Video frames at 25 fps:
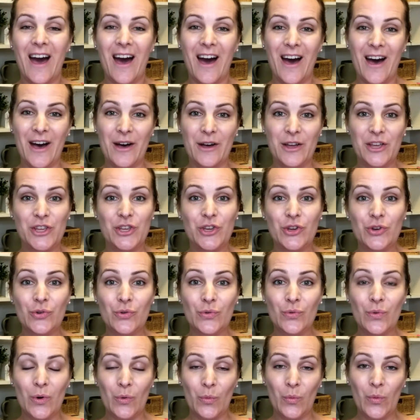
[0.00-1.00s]
uh,
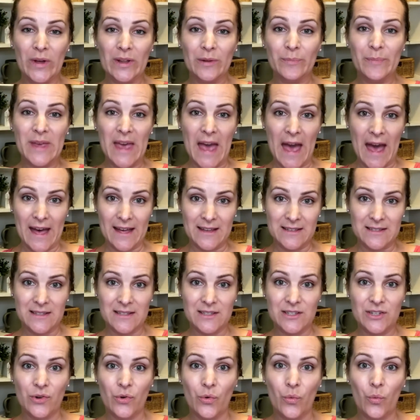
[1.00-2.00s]
you will be
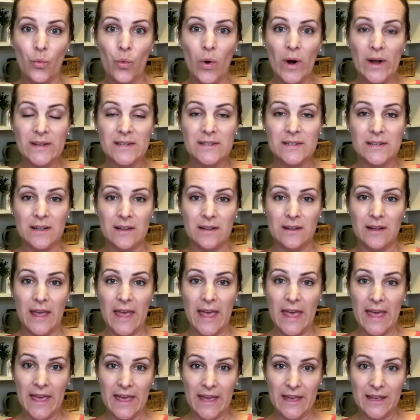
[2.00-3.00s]
asked what
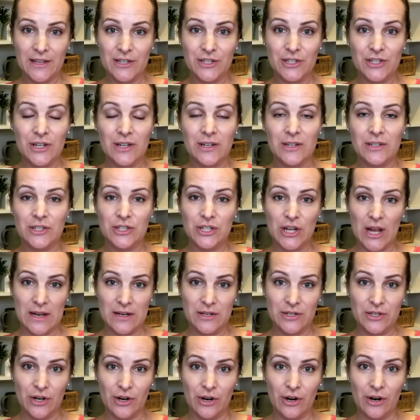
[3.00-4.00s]
age,
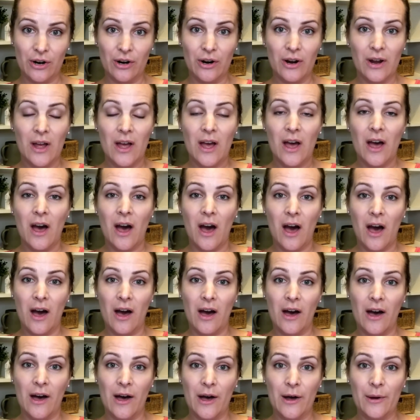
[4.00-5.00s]
gender,
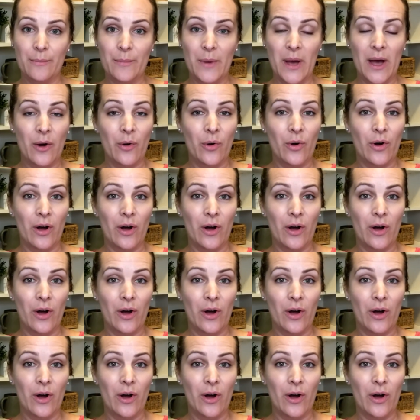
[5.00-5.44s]
um,